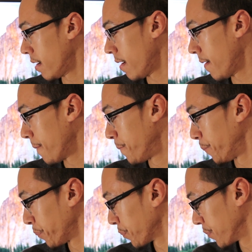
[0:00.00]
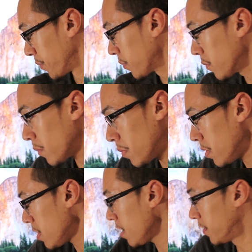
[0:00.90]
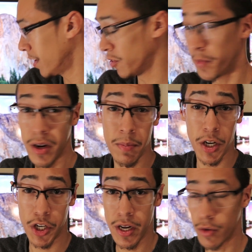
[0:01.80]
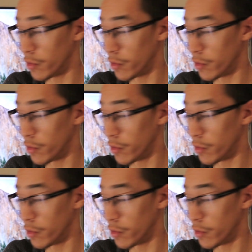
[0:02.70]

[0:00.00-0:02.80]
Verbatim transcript: Um, that's pretty much it